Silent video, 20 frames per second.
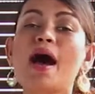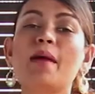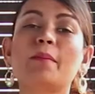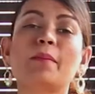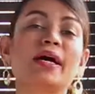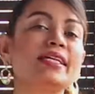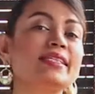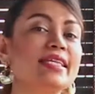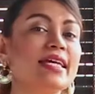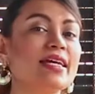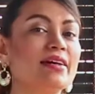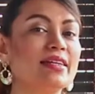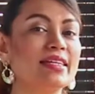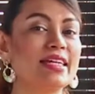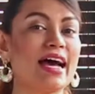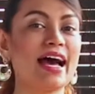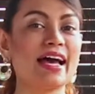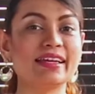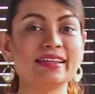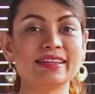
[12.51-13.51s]
My take on the
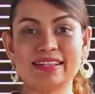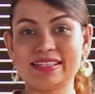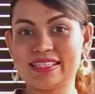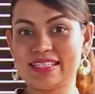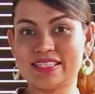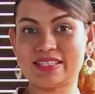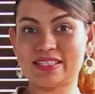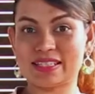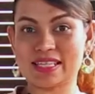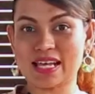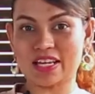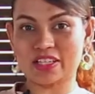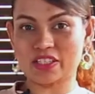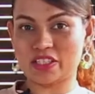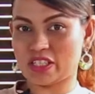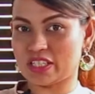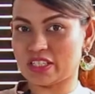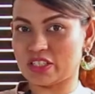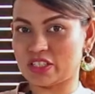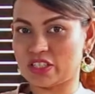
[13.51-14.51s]
Hainanese
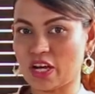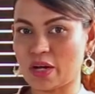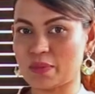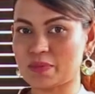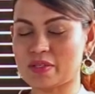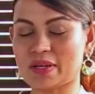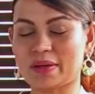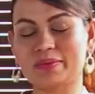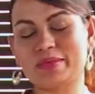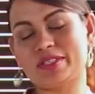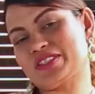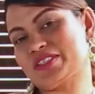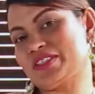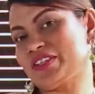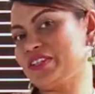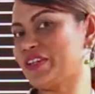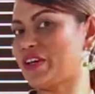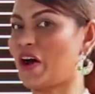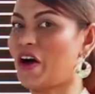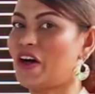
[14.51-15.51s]
chicken chop, so I'm just
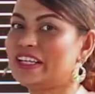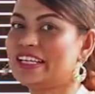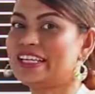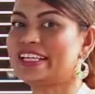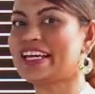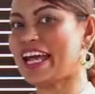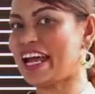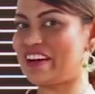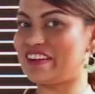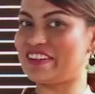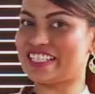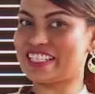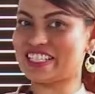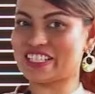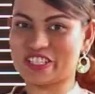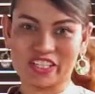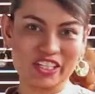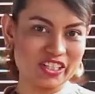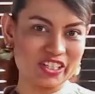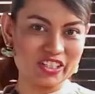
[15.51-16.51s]
going to call it Carrie's
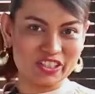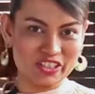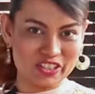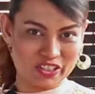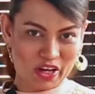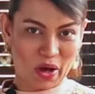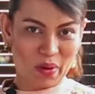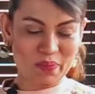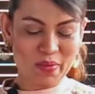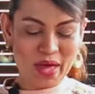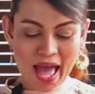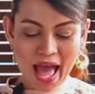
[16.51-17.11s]
chicken chop.